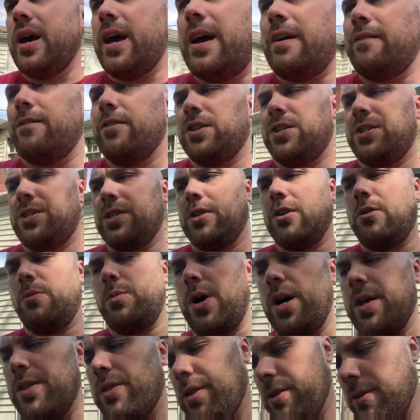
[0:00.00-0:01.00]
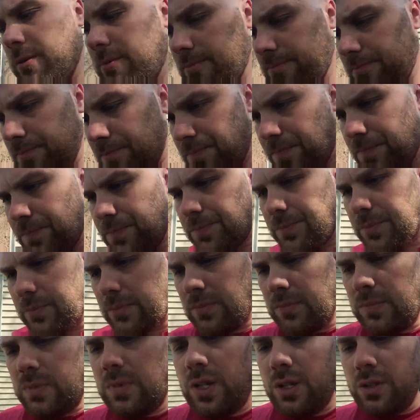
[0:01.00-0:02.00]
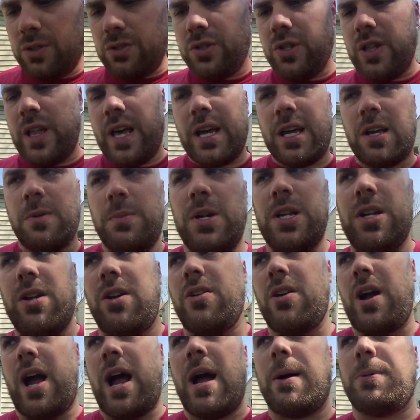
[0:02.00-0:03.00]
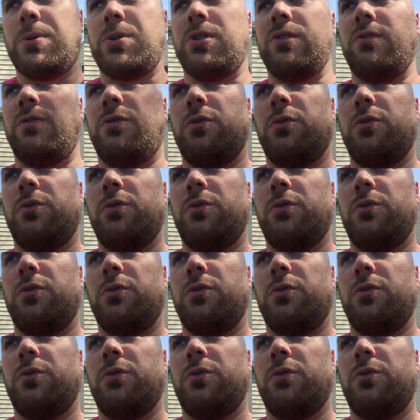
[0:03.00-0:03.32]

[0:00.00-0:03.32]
every single month. So that could be another option